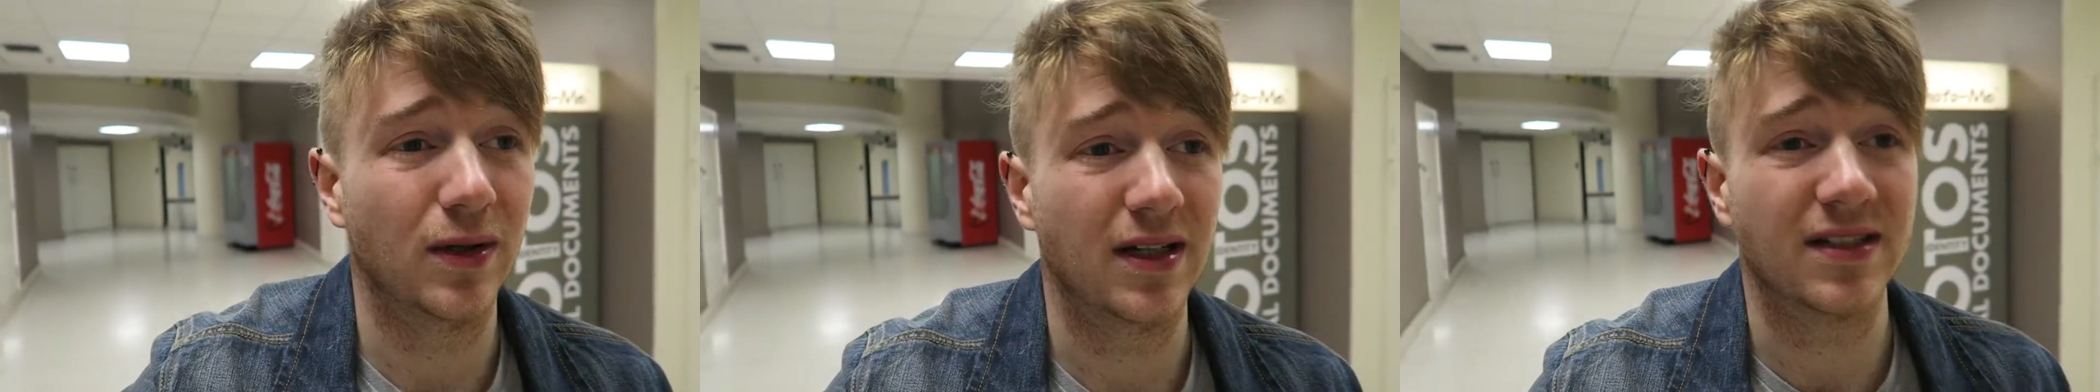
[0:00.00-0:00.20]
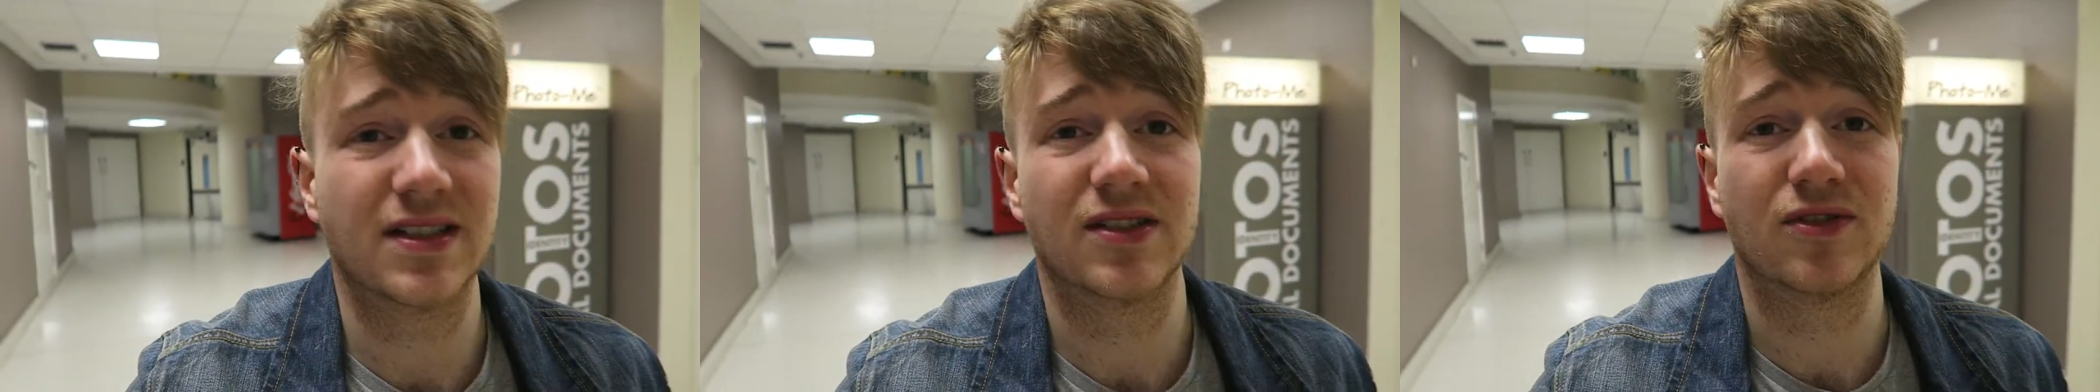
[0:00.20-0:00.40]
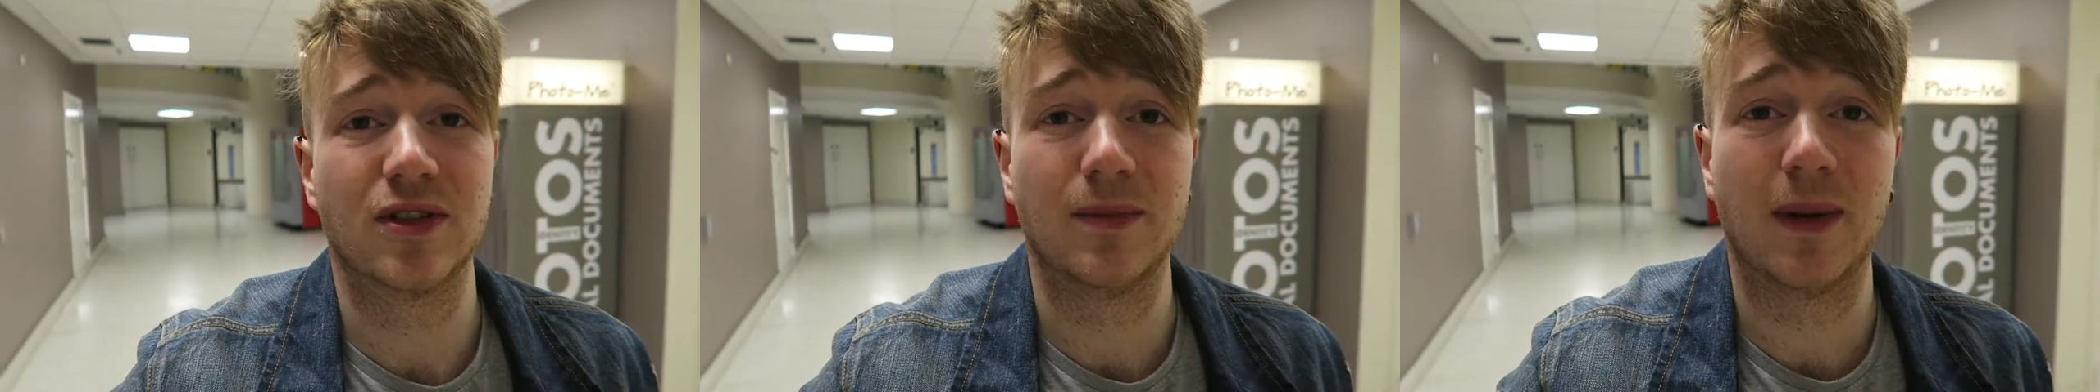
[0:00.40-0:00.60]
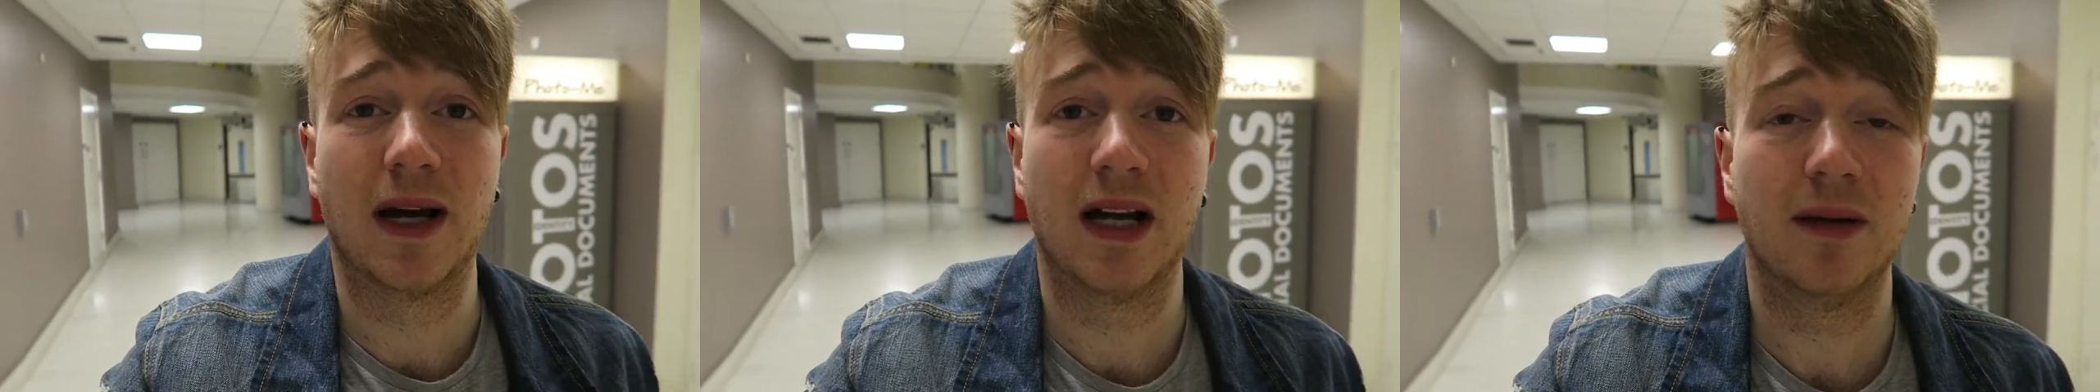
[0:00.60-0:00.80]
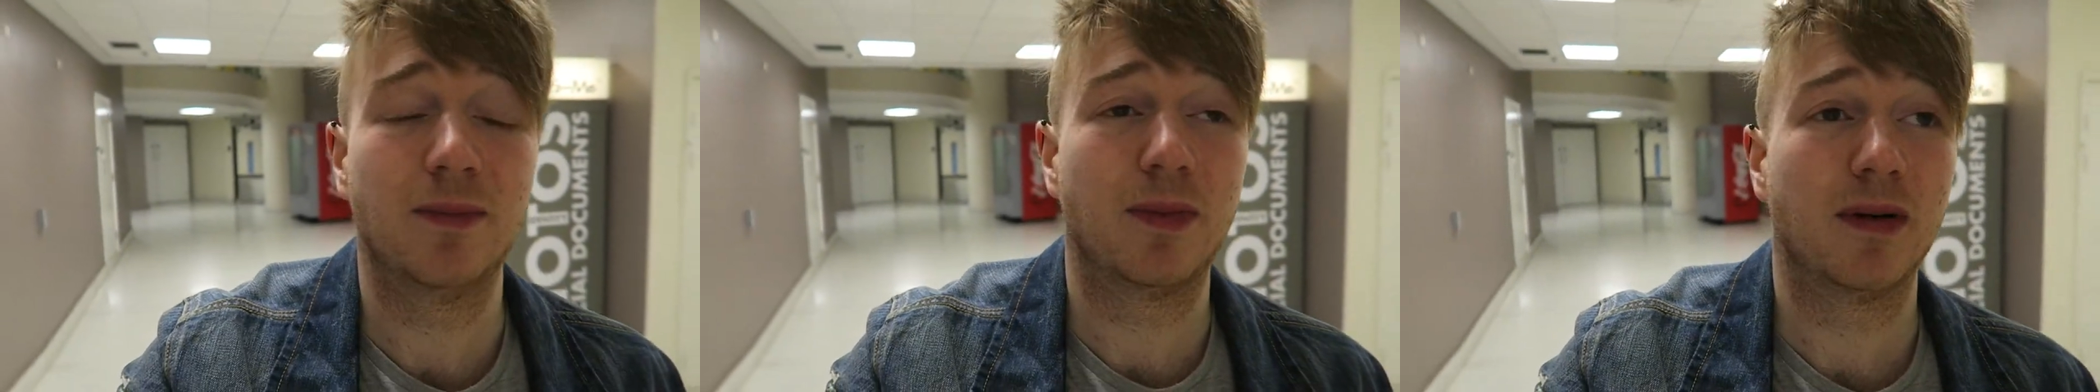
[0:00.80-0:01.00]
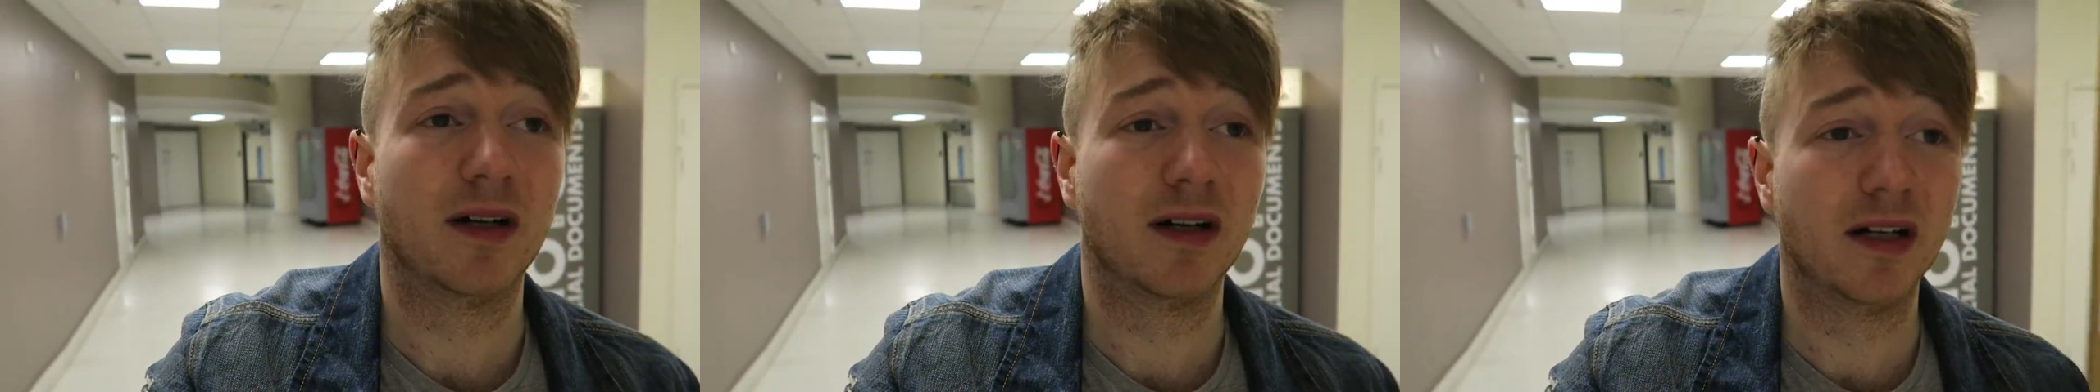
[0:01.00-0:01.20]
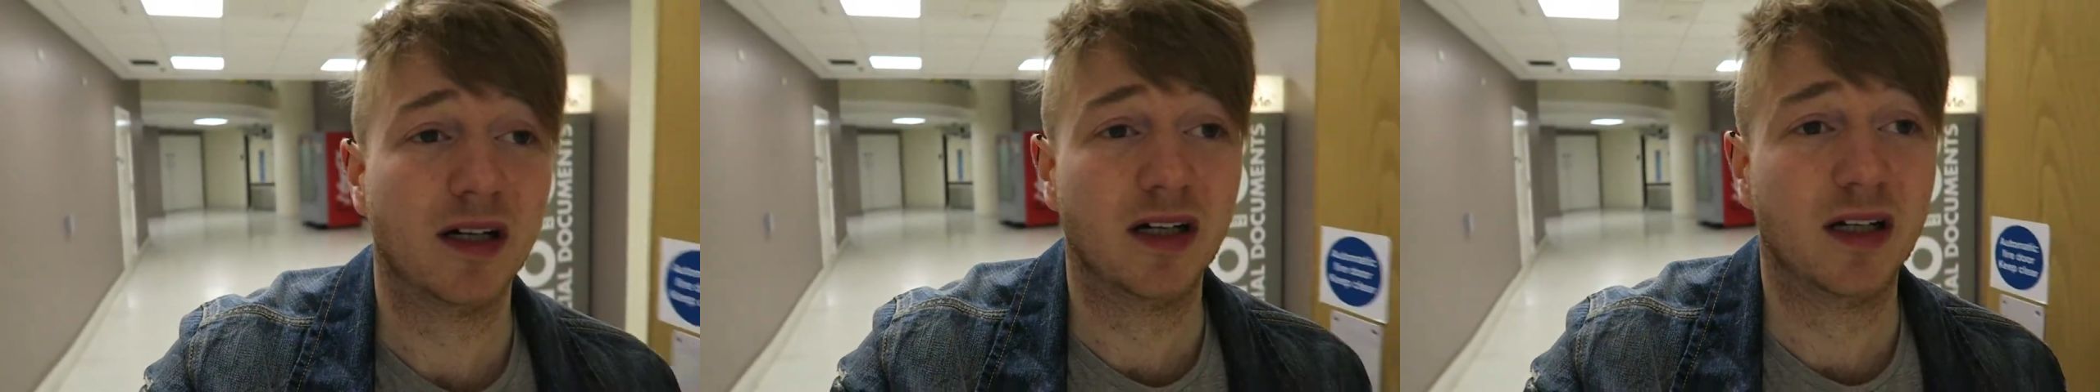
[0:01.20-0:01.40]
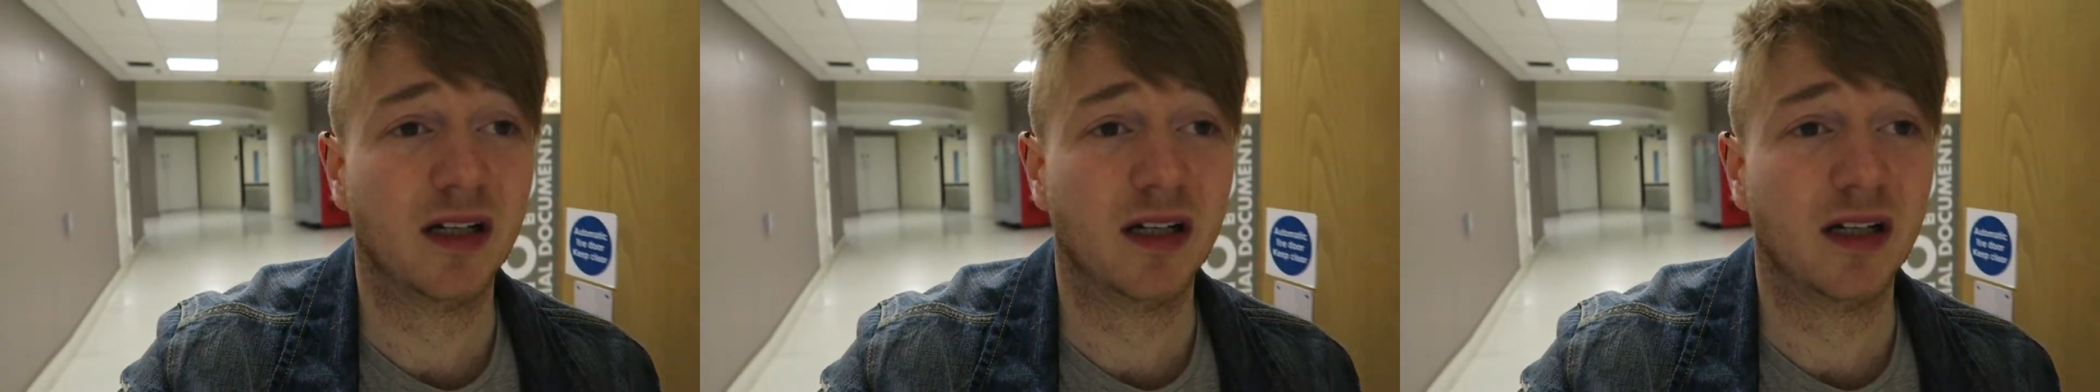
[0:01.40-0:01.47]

I know it sounds really bad, but